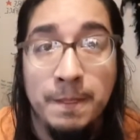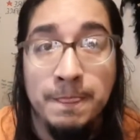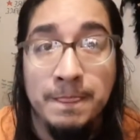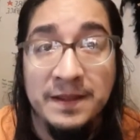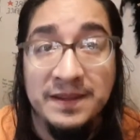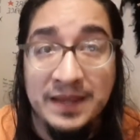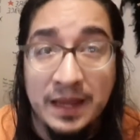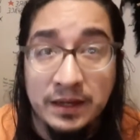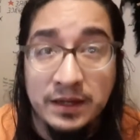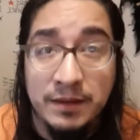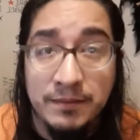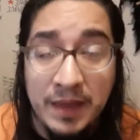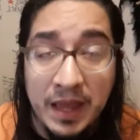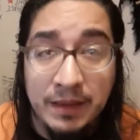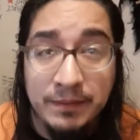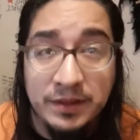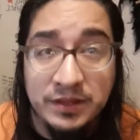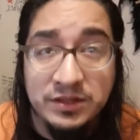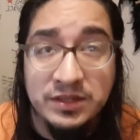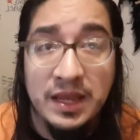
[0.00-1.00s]
The 10
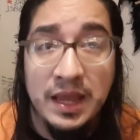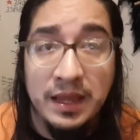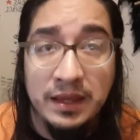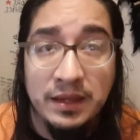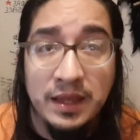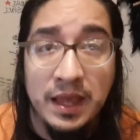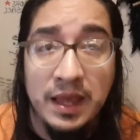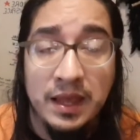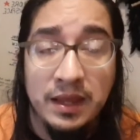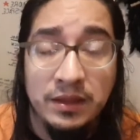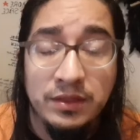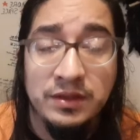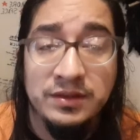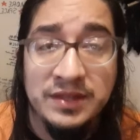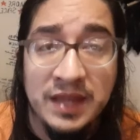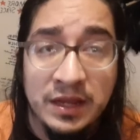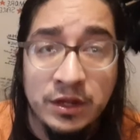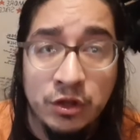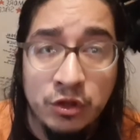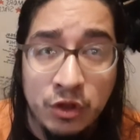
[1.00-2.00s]
Commandments, aka the
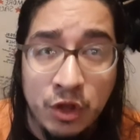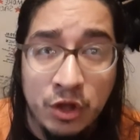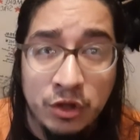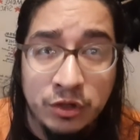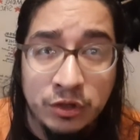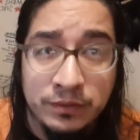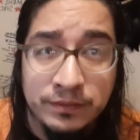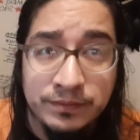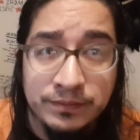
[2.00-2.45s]
Decalogue.